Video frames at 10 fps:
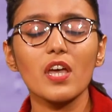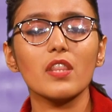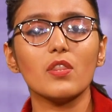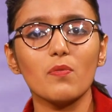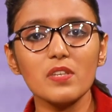
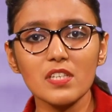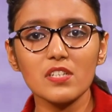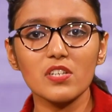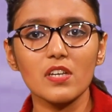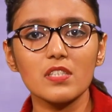the
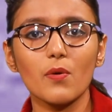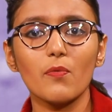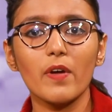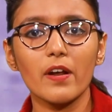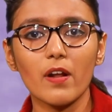visitors
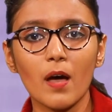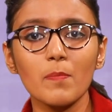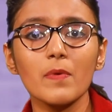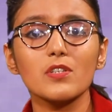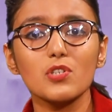were
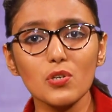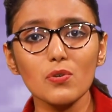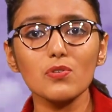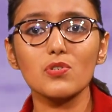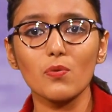up
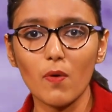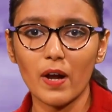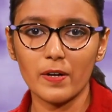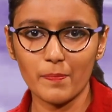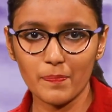2-1.